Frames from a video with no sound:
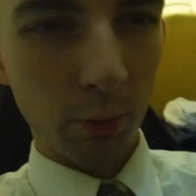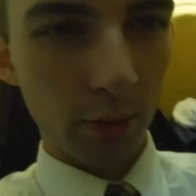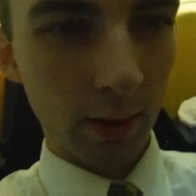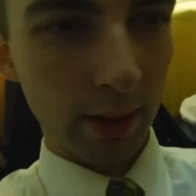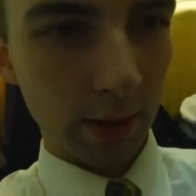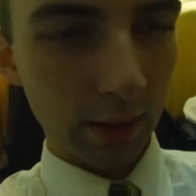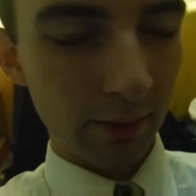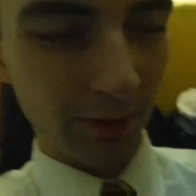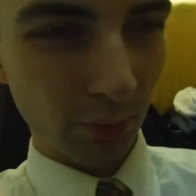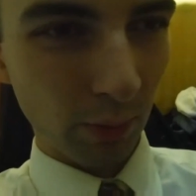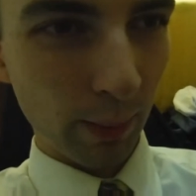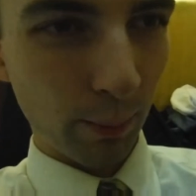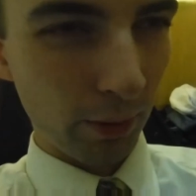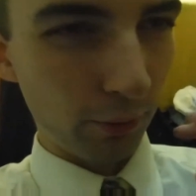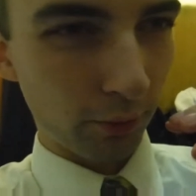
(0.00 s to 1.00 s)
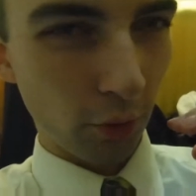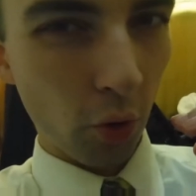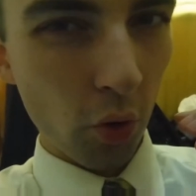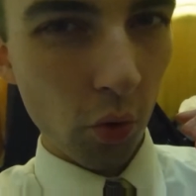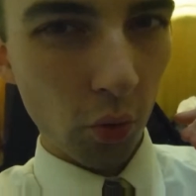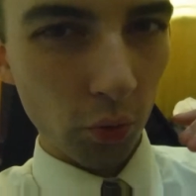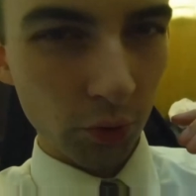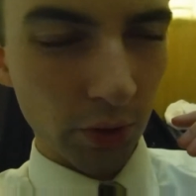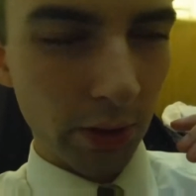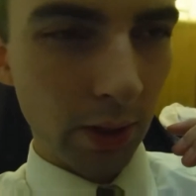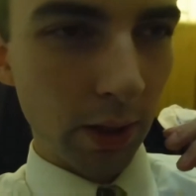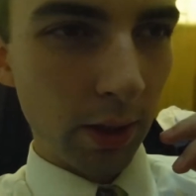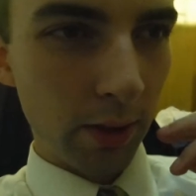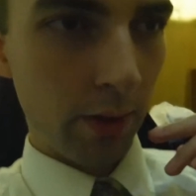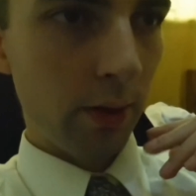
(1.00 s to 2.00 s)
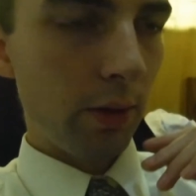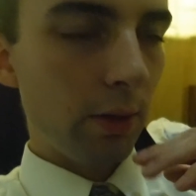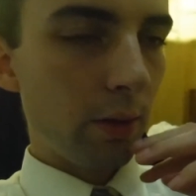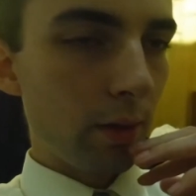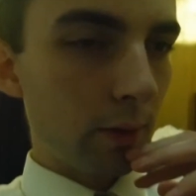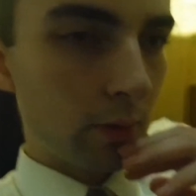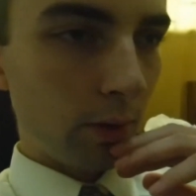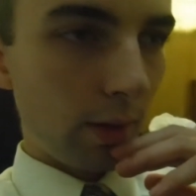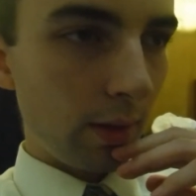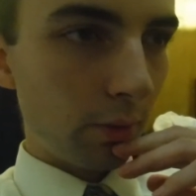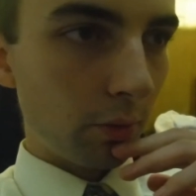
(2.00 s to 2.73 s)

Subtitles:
where like he'd sweat but it was cold, so he didn't